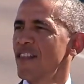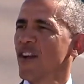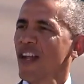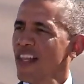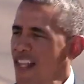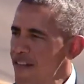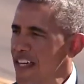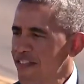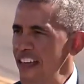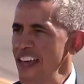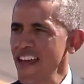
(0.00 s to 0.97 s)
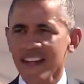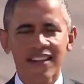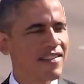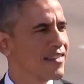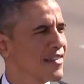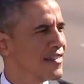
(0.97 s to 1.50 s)
They're a living thing,
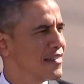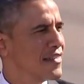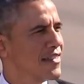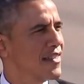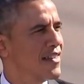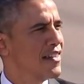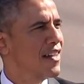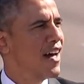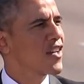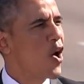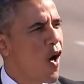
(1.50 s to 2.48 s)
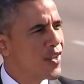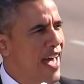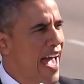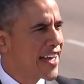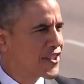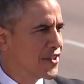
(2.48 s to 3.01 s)
a call to
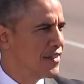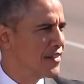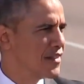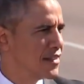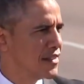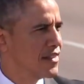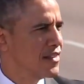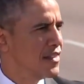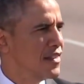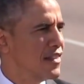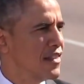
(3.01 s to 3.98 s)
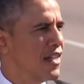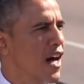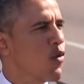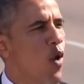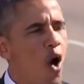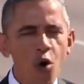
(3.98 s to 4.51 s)
action, a
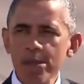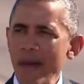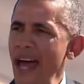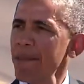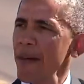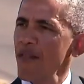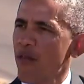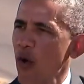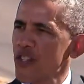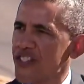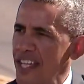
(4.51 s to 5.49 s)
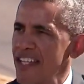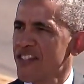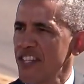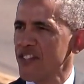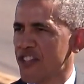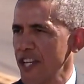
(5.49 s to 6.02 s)
roadmap for
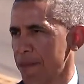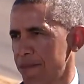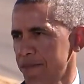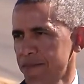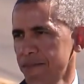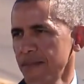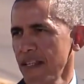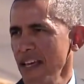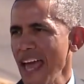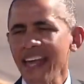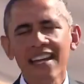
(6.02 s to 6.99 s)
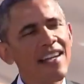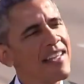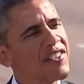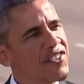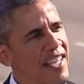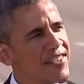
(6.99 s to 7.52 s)
citizenship, and an
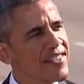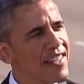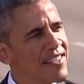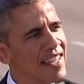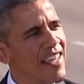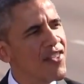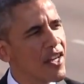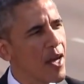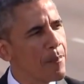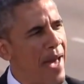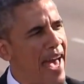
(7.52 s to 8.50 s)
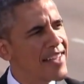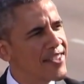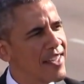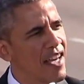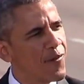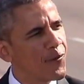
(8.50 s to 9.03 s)
insistence in the
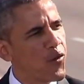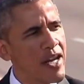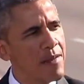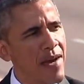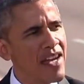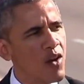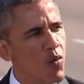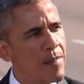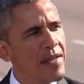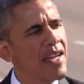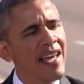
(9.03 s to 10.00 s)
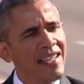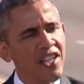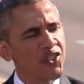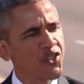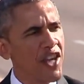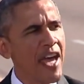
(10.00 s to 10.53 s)
capacity of free men and women
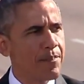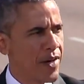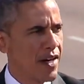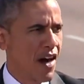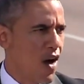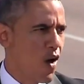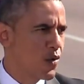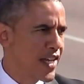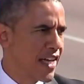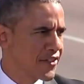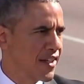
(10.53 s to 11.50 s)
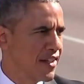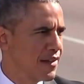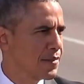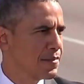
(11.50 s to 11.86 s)
to shape our own destiny.